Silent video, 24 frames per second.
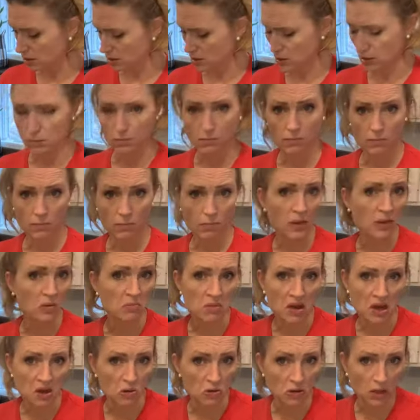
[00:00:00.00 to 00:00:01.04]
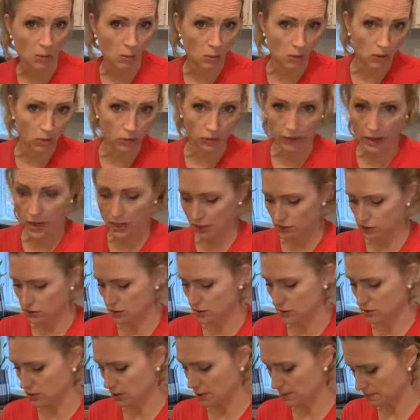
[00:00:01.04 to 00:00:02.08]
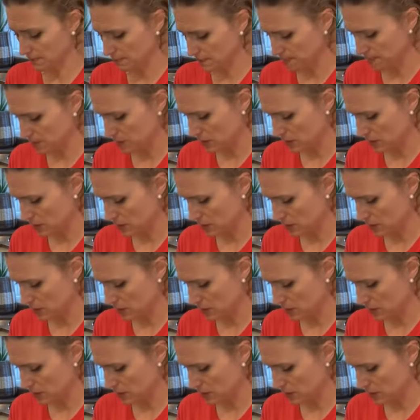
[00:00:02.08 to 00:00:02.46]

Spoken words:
and like biochemical reactions, right?